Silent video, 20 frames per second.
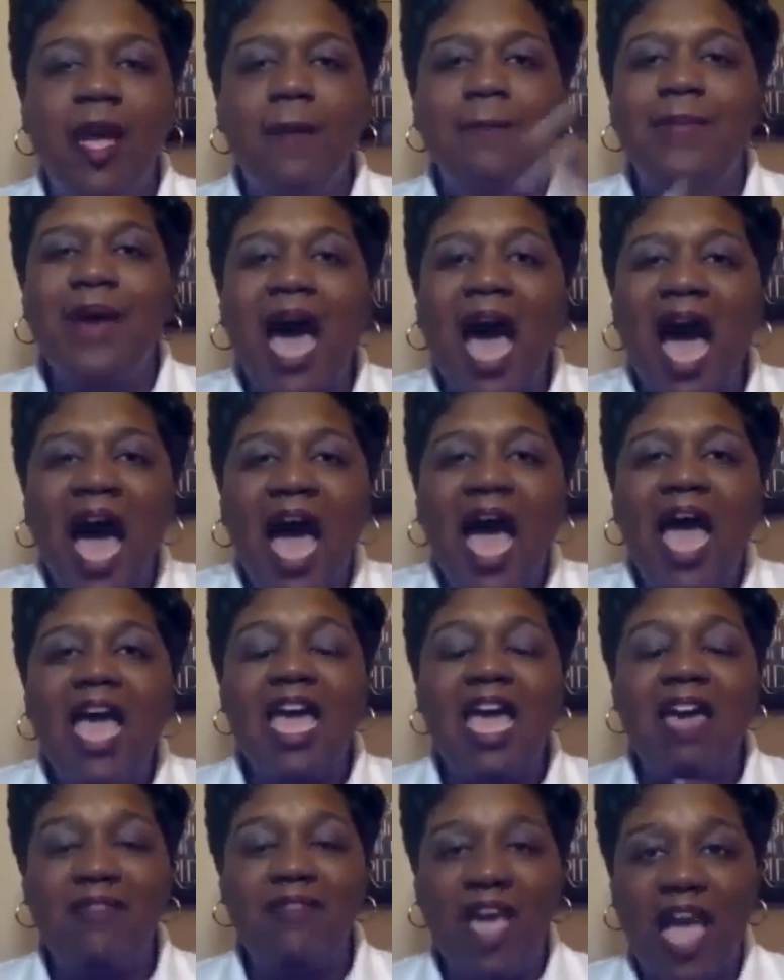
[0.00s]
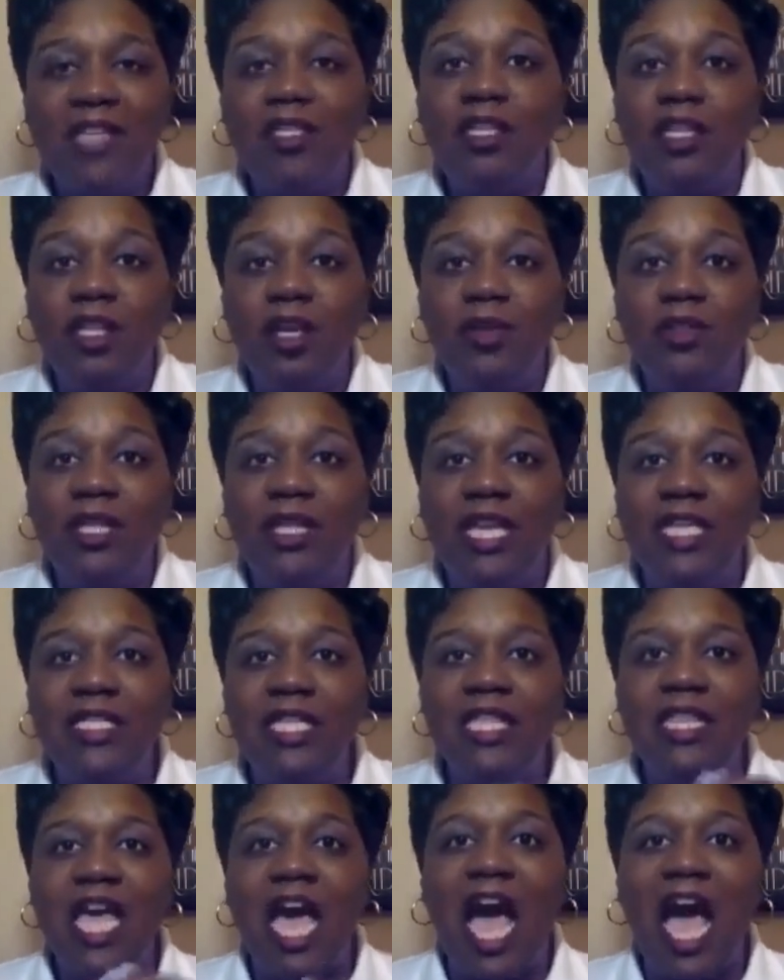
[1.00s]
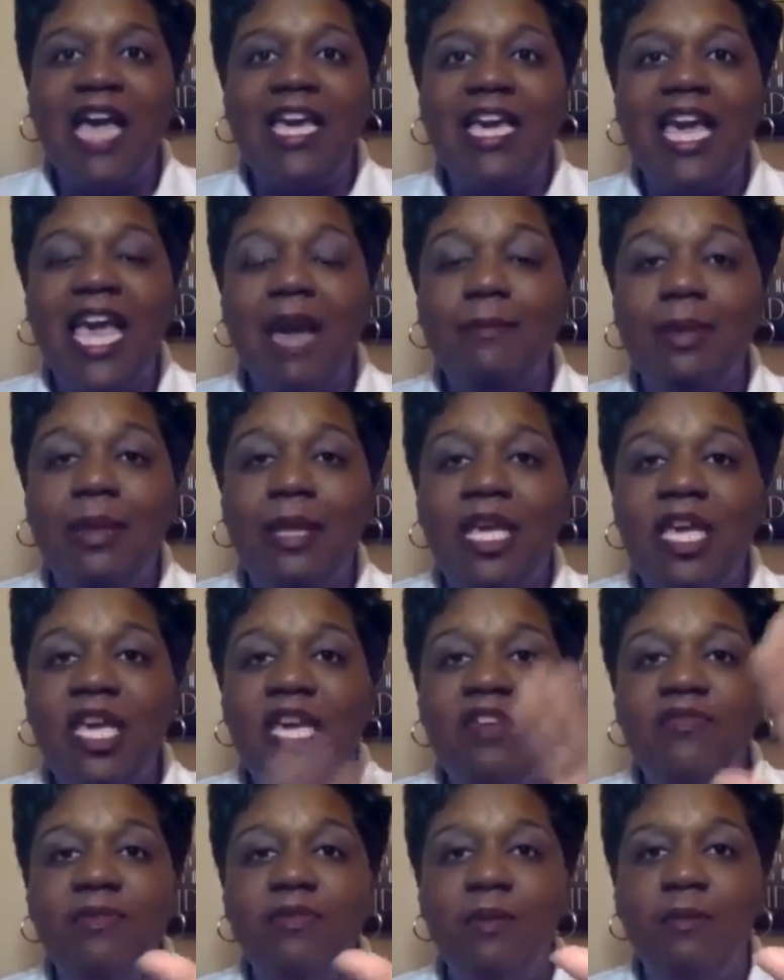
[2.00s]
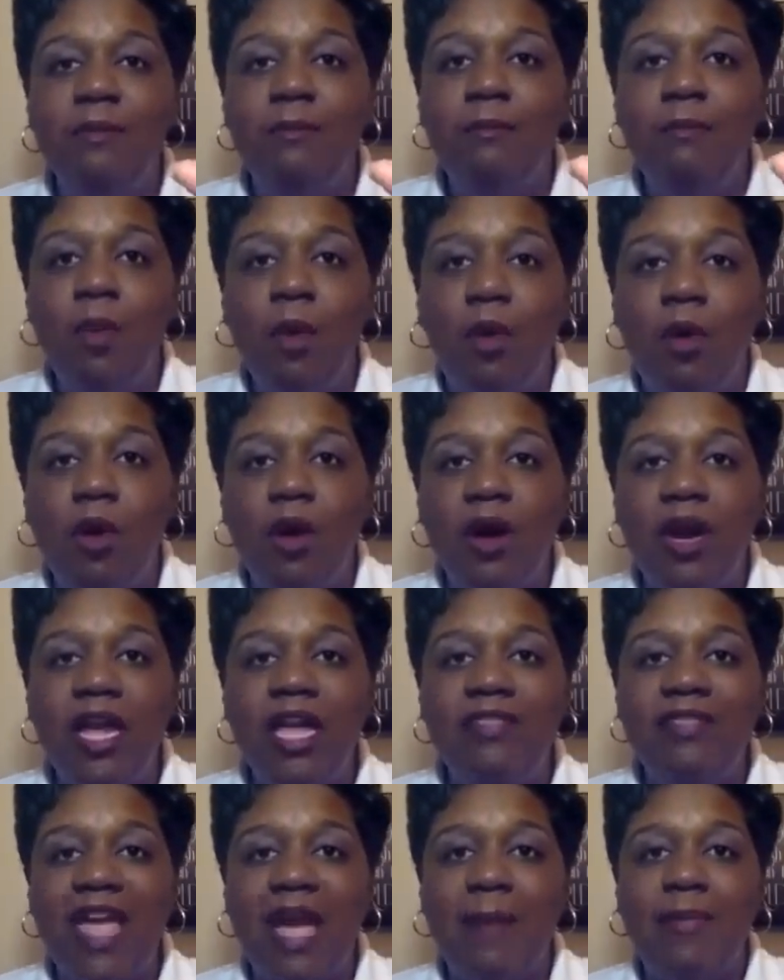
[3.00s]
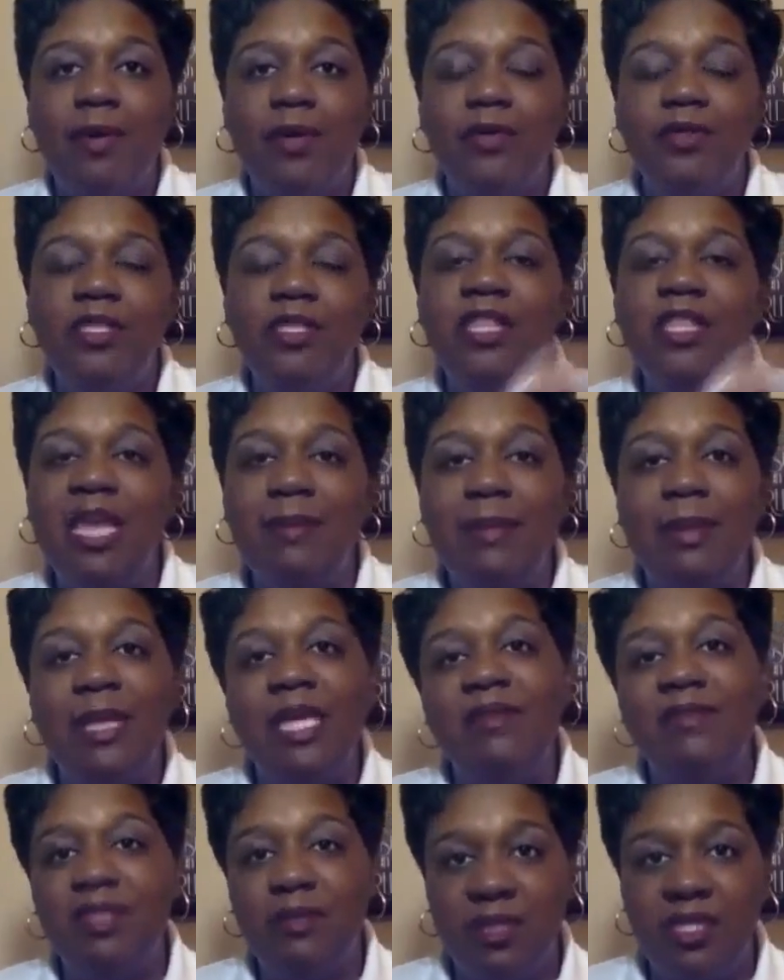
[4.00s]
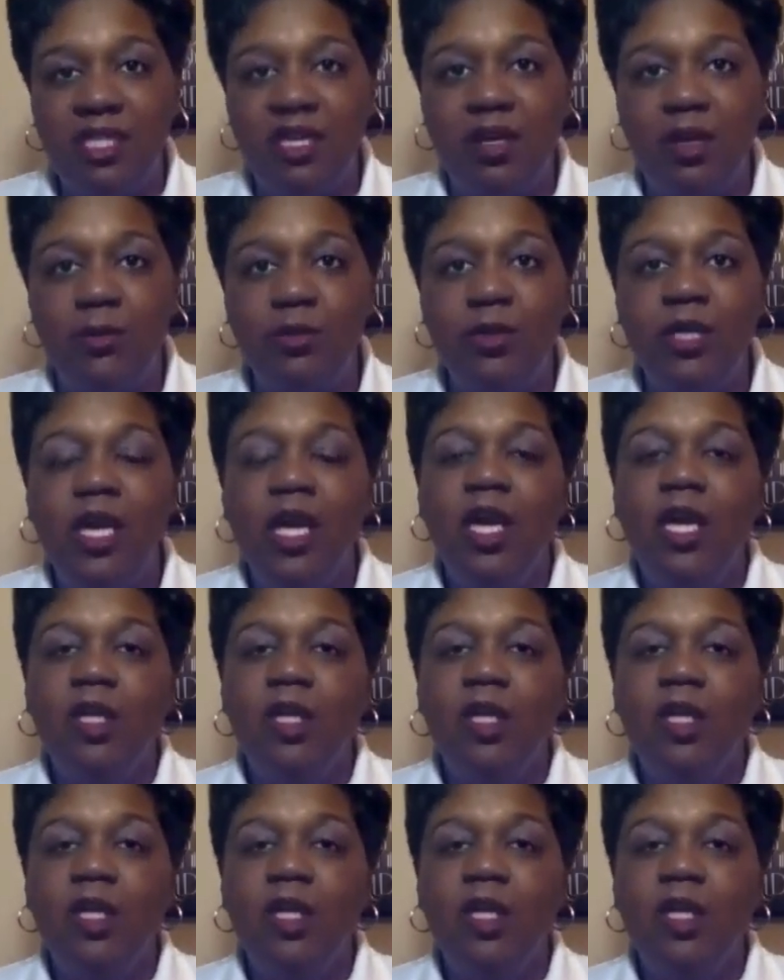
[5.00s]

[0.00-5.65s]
but i have had to learn the lesson that i can't believe more in that person than they believe in themselves.